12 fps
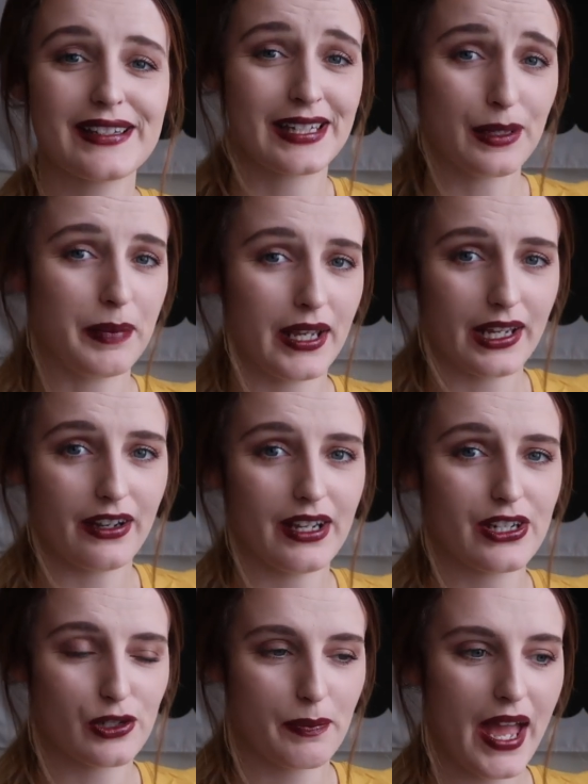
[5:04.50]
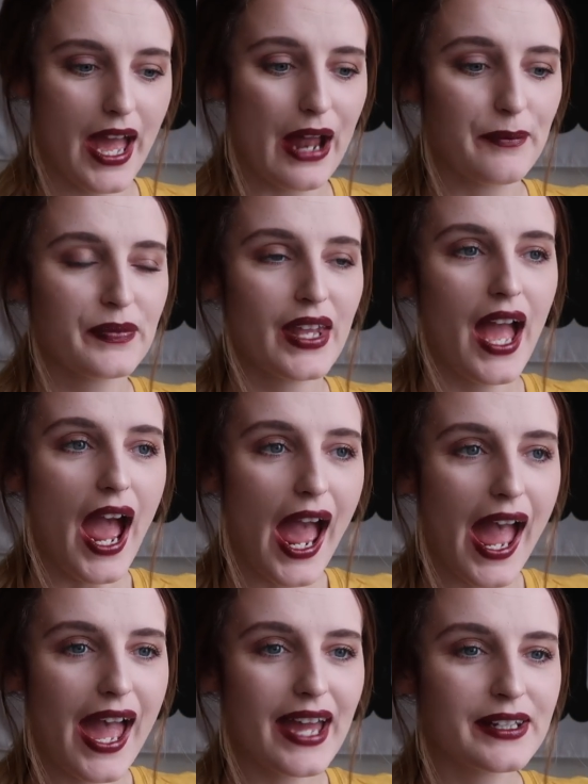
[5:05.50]
to tip here in Japan,
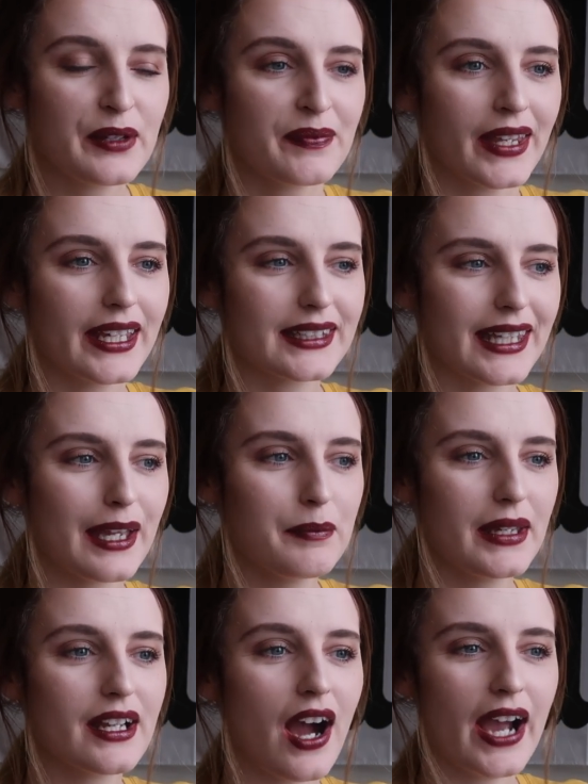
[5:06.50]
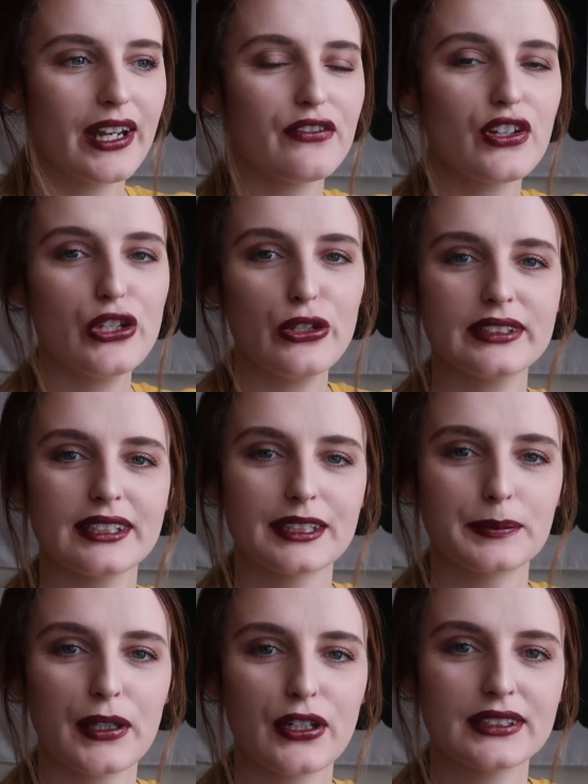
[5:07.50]
and it can be kind of a
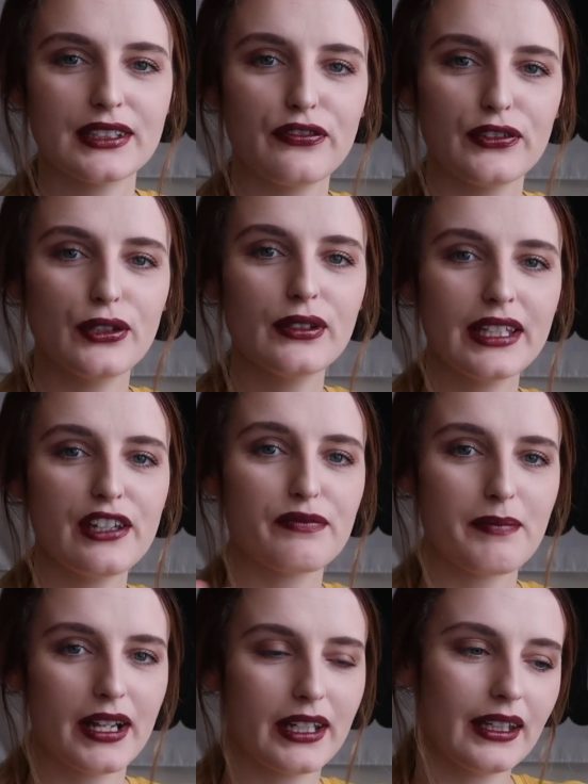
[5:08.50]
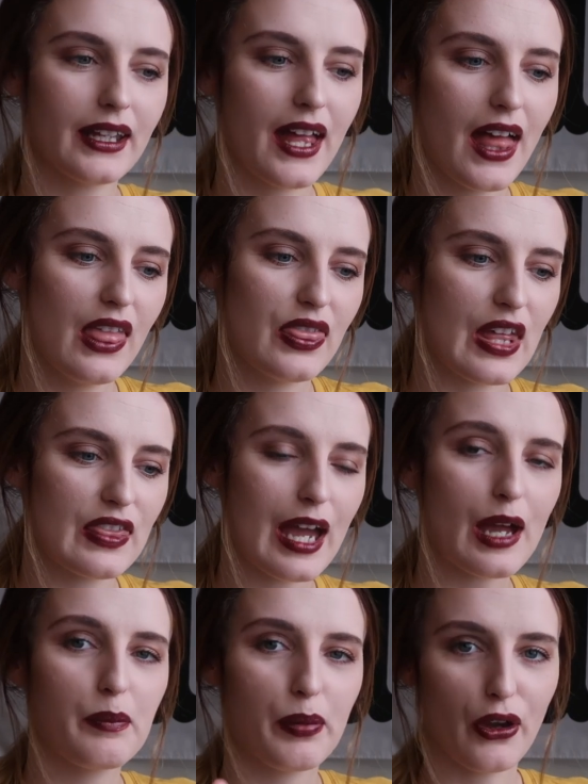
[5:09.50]
nuisance because if you leave money, then
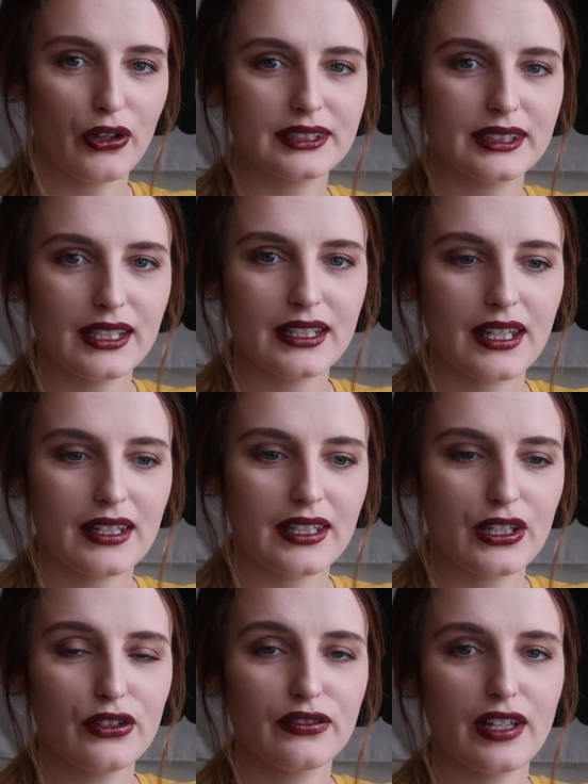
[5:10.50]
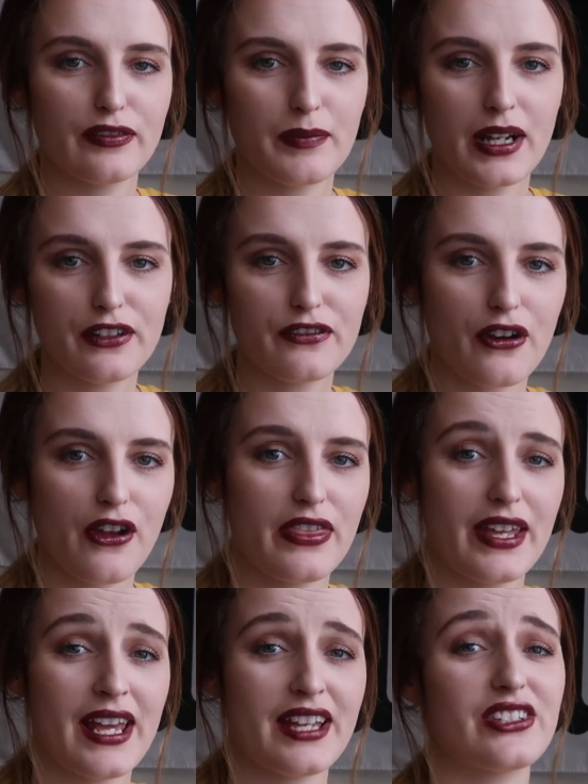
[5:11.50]
that person that you've left money for, it
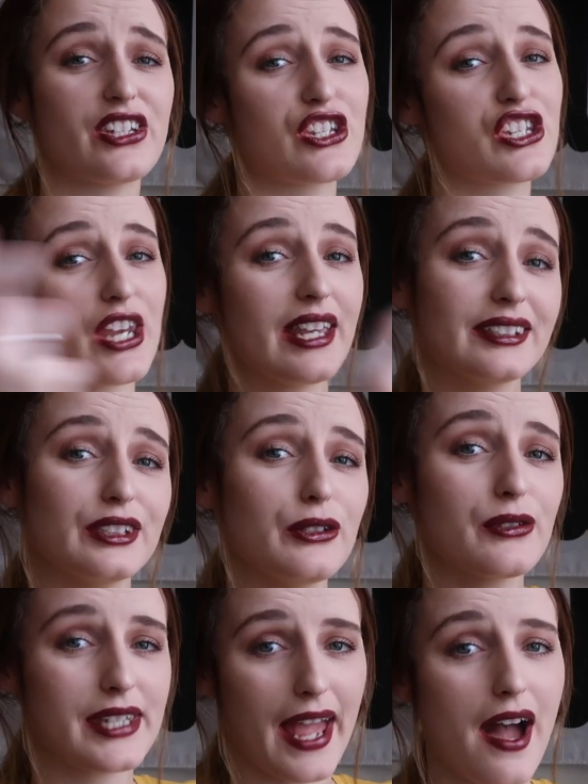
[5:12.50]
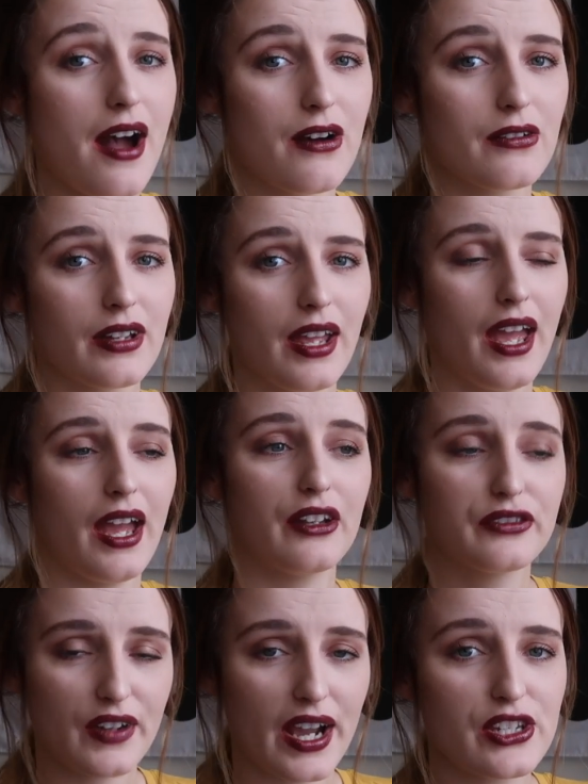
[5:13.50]
then has to chase you down
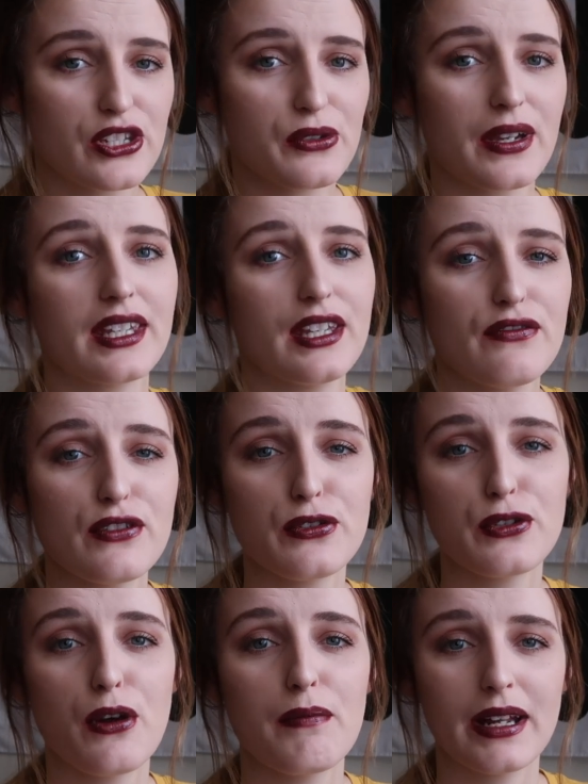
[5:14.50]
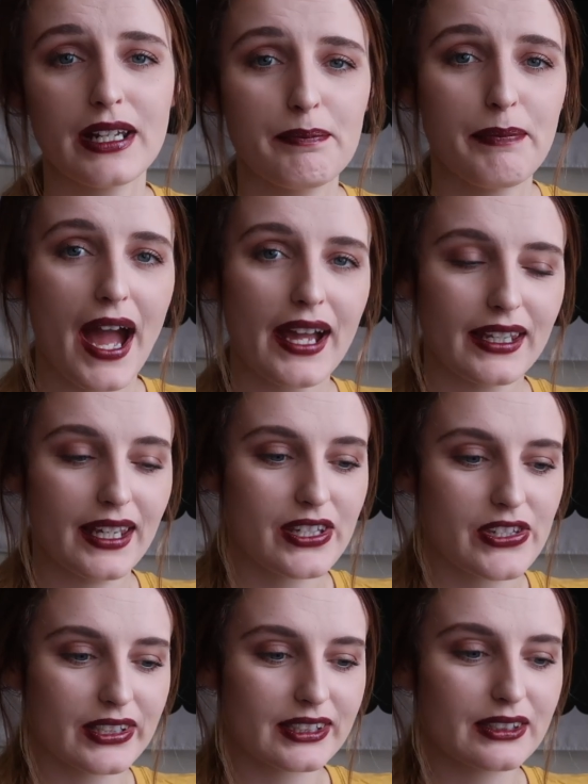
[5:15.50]
and find you and give you your money back.
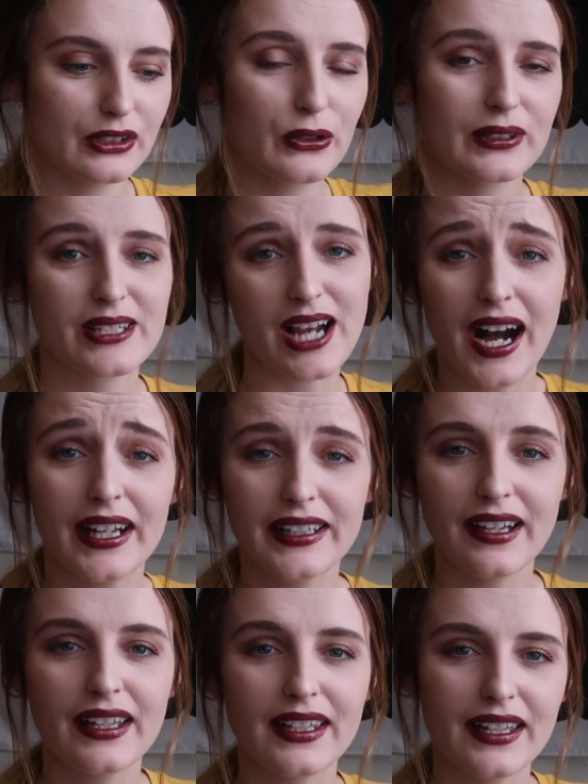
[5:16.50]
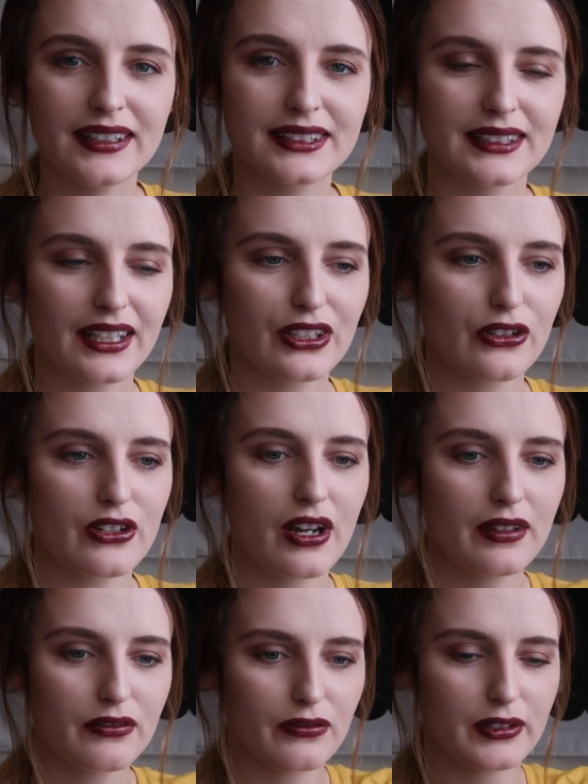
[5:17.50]
It just looks tardy, I guess, like you're
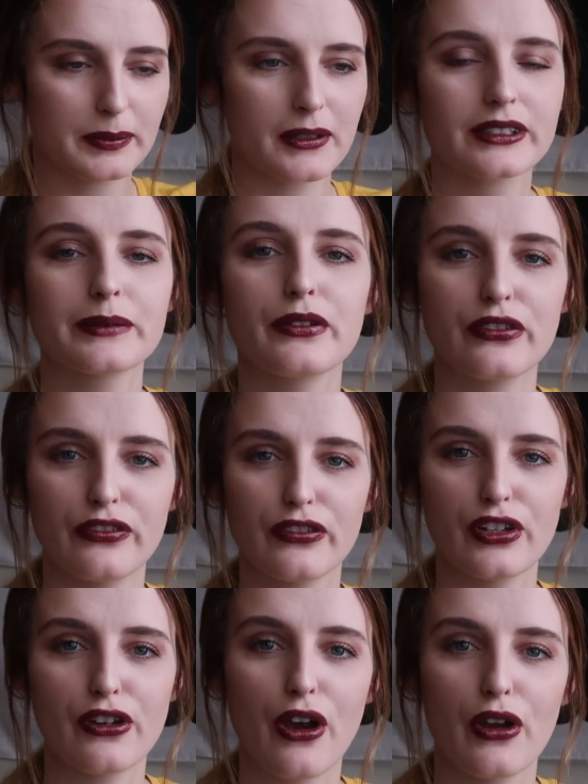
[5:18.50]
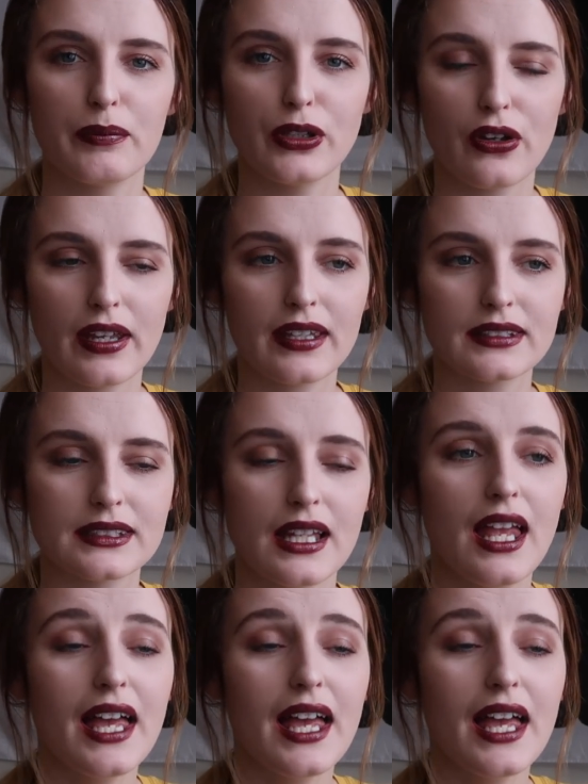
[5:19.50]
not responsible for your own belongings.